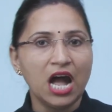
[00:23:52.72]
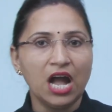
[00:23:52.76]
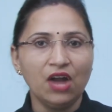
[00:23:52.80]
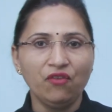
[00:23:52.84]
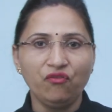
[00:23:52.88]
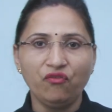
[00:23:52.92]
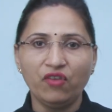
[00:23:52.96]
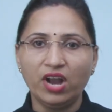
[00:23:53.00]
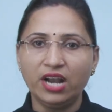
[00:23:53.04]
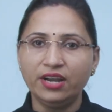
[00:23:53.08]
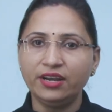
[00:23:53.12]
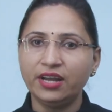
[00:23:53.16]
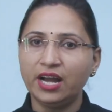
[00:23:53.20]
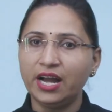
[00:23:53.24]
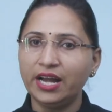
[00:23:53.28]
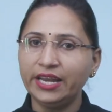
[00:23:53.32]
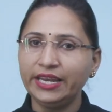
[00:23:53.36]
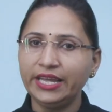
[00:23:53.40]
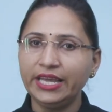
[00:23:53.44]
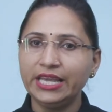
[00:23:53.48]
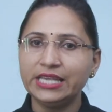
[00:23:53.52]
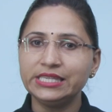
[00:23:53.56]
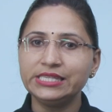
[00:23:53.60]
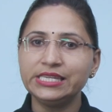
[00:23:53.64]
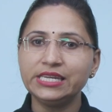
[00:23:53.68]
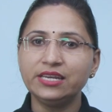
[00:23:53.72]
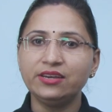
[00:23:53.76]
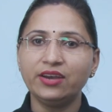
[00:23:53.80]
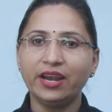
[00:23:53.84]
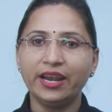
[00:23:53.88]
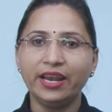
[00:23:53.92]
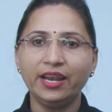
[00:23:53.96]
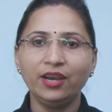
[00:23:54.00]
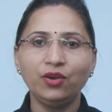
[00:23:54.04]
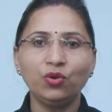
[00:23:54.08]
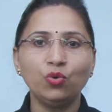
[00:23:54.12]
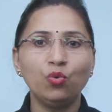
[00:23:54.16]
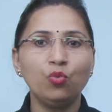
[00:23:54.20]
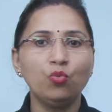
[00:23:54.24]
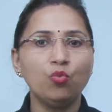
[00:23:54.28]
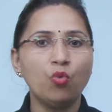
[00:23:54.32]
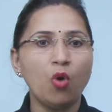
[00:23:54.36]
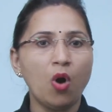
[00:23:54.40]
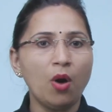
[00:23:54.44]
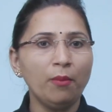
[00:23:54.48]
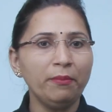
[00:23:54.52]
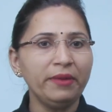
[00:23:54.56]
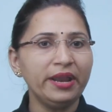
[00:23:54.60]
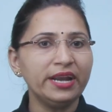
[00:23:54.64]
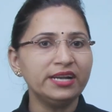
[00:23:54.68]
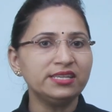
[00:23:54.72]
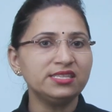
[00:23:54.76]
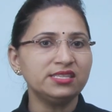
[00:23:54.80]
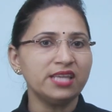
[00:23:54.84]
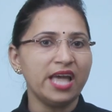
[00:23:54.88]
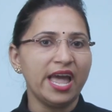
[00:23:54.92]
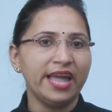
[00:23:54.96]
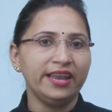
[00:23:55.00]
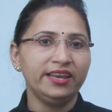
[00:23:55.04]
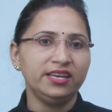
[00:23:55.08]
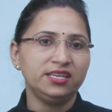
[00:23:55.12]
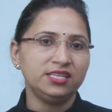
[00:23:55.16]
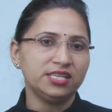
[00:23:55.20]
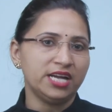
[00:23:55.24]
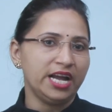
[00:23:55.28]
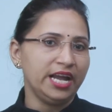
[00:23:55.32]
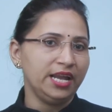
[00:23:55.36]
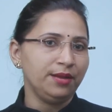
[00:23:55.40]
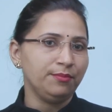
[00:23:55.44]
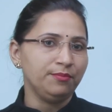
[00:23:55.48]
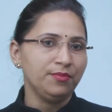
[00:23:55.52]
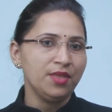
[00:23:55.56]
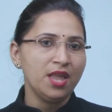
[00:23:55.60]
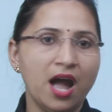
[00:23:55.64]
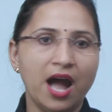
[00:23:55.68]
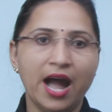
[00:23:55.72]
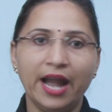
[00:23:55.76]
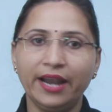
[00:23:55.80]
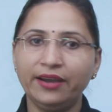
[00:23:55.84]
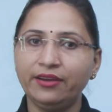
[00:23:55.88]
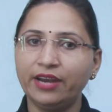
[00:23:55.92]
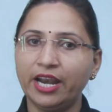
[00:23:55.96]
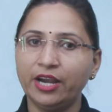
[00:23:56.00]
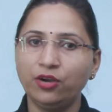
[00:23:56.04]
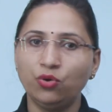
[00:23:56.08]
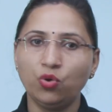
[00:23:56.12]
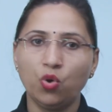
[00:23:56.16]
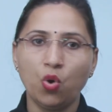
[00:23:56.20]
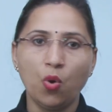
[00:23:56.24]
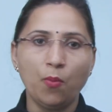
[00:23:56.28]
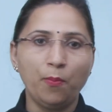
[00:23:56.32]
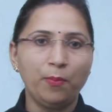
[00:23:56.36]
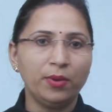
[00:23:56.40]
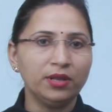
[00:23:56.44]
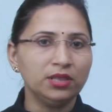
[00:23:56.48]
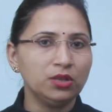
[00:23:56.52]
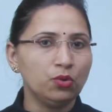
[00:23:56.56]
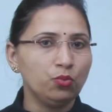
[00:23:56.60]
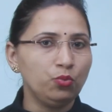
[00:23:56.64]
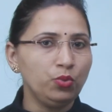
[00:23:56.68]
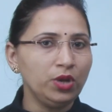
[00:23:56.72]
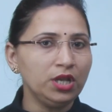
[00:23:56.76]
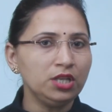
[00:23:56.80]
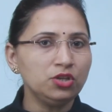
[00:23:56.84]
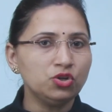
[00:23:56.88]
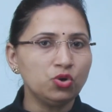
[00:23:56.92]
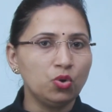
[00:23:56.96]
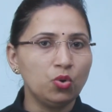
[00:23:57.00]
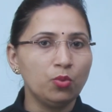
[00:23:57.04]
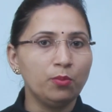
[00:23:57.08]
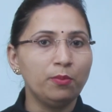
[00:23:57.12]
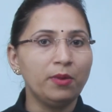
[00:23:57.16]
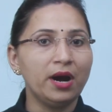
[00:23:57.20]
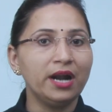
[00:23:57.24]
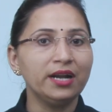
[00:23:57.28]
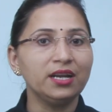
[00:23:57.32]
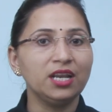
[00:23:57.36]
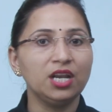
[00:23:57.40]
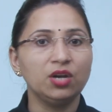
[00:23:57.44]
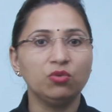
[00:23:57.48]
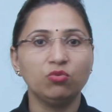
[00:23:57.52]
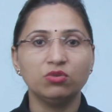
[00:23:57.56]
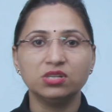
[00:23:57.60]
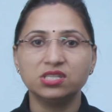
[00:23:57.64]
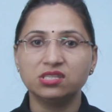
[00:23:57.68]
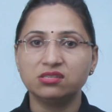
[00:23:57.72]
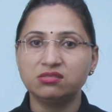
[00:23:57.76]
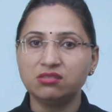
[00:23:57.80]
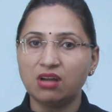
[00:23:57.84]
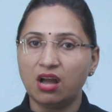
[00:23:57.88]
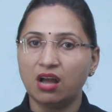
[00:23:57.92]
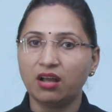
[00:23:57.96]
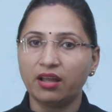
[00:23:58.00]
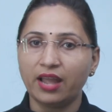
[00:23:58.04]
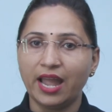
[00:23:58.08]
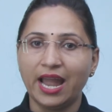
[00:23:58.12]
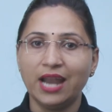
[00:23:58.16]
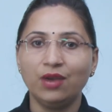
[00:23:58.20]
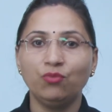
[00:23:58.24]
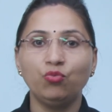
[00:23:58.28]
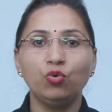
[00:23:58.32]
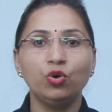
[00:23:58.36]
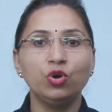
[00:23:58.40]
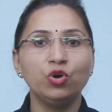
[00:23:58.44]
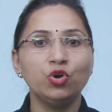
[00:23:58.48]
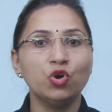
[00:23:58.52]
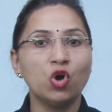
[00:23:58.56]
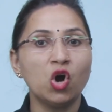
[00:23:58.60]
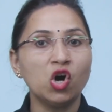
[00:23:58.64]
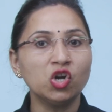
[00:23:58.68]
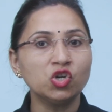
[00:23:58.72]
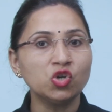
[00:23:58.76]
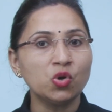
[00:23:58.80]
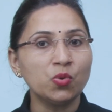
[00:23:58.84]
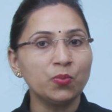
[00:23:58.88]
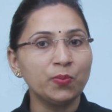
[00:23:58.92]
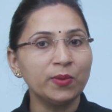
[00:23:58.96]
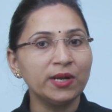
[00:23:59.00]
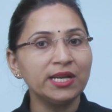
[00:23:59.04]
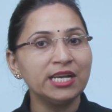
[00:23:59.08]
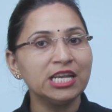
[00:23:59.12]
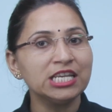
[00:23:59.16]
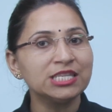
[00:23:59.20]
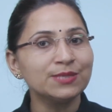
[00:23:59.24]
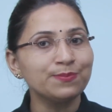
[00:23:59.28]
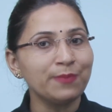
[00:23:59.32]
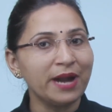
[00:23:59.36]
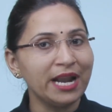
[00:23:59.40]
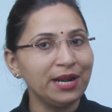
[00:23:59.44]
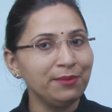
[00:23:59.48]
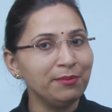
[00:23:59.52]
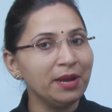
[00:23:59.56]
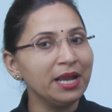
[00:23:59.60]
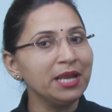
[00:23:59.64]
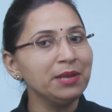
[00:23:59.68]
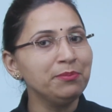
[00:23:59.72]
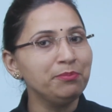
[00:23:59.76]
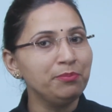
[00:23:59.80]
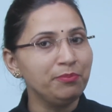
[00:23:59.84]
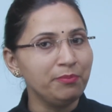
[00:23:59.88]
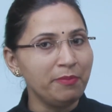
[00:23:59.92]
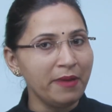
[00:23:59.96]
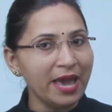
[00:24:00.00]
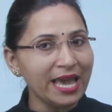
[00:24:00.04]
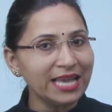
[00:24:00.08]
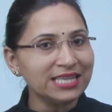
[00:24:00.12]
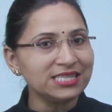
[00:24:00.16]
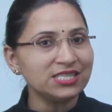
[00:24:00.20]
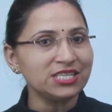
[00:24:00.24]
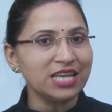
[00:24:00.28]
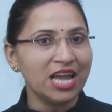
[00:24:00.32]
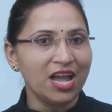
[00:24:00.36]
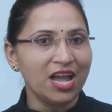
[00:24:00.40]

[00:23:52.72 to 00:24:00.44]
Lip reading: I felt uneasy, ready to vomit any time. I tried to open the window, but it was stuck and would not open despite my best